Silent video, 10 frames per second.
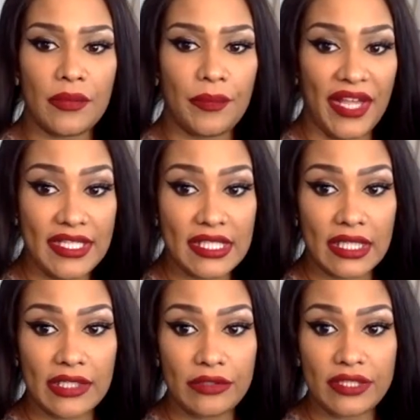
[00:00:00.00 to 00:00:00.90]

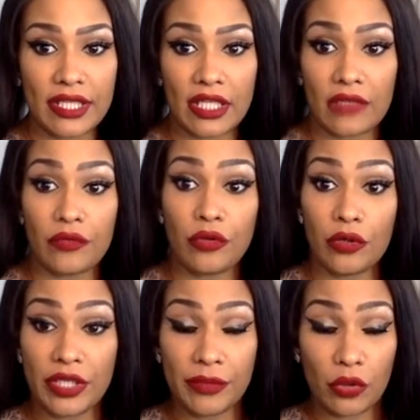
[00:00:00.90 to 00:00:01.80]
Basically, you telling, if you
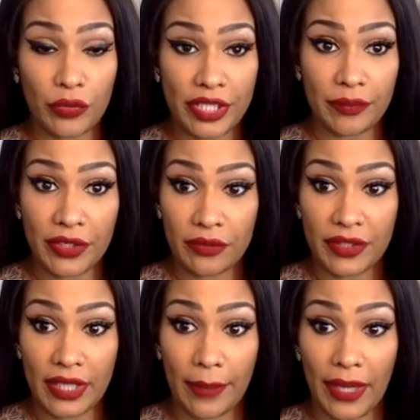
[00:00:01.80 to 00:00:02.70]
don't give me no ring and marry
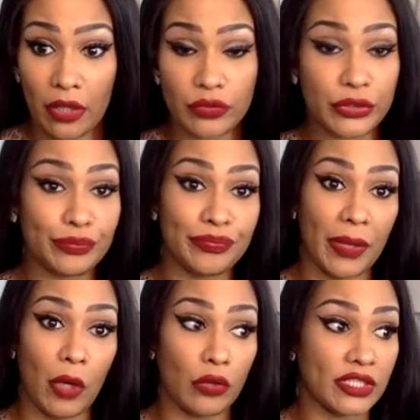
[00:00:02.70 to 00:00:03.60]
me, I'm out.
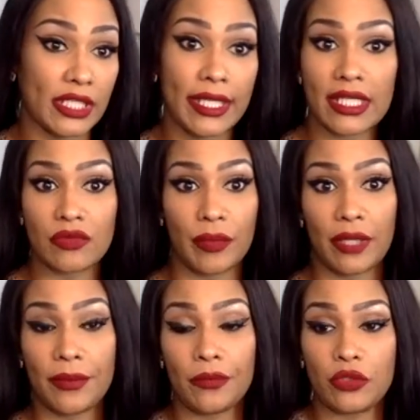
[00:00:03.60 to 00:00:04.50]
I'm on to the next one,
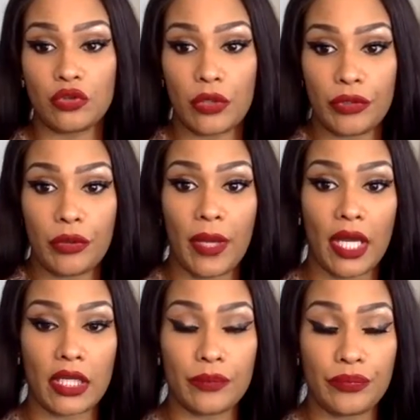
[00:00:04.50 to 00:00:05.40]
baby. What you gonna do
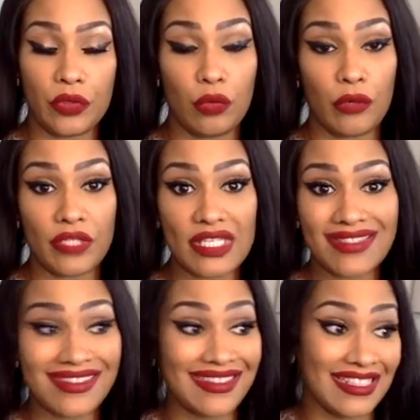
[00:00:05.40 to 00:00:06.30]
about it? You want this
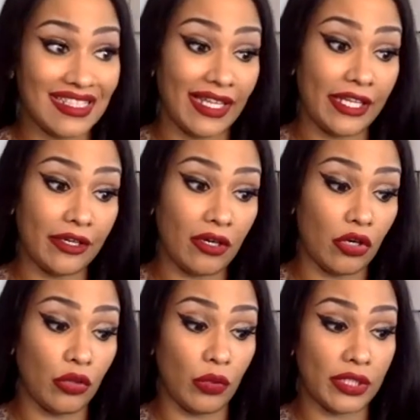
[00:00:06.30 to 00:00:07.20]
to stay here or
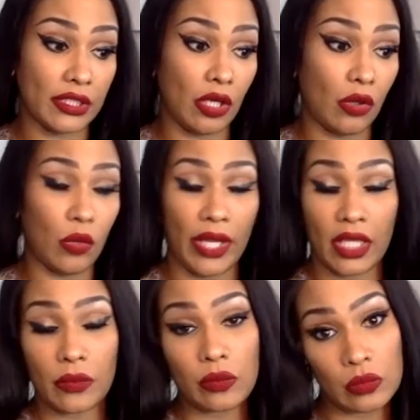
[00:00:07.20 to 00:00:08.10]
you want it to go away?
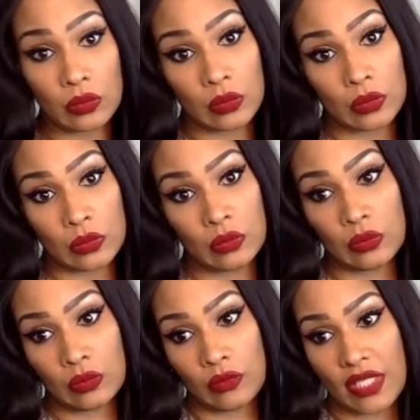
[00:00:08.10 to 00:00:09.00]

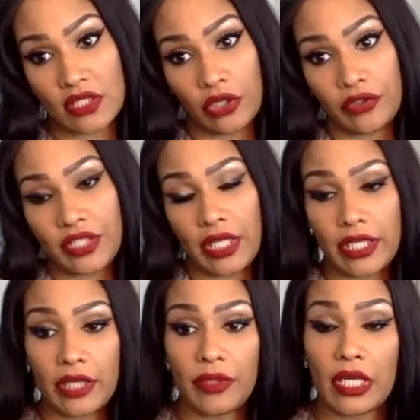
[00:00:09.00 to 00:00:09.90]
That's all you're telling
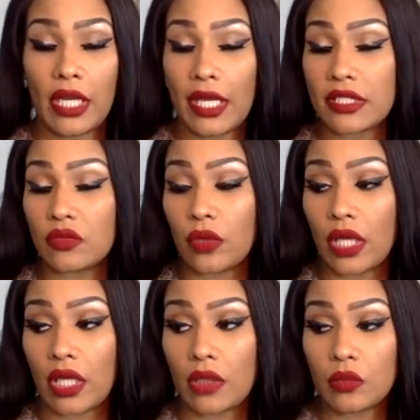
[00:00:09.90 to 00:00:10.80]
him in a nice way.